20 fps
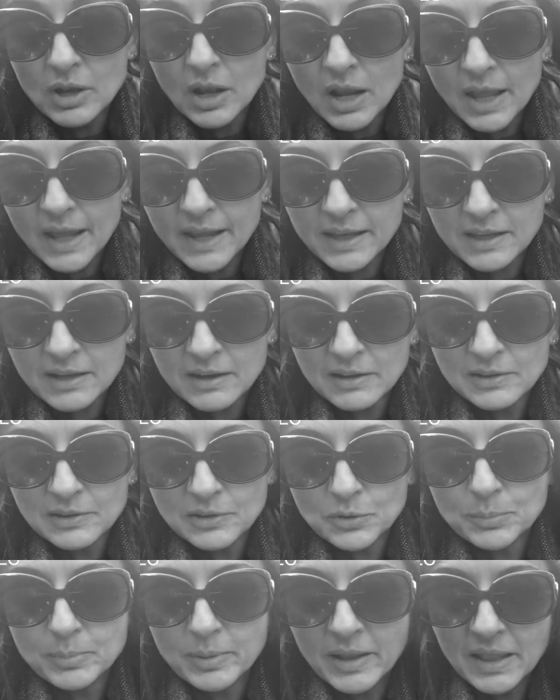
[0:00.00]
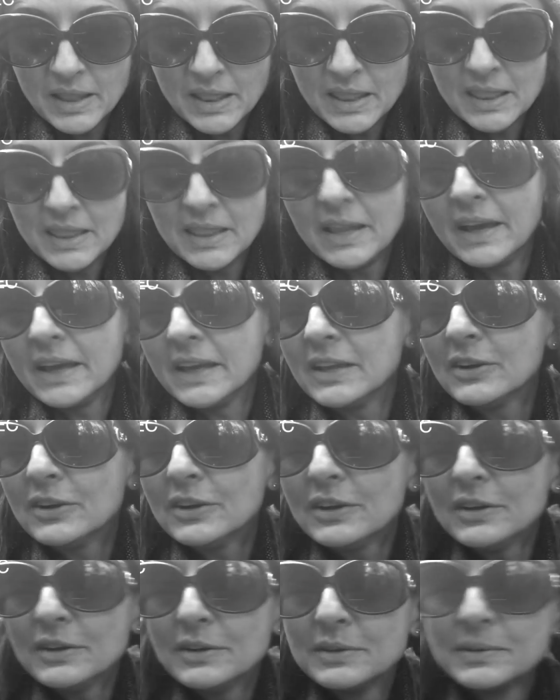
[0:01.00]
like it a little bit
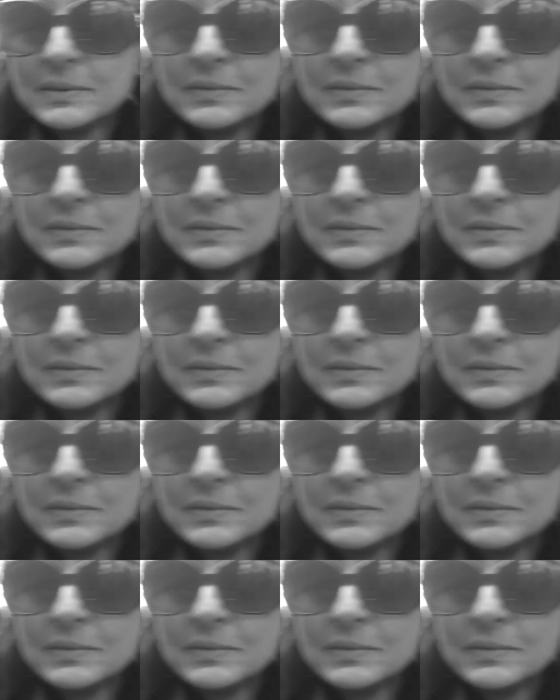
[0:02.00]
lighter,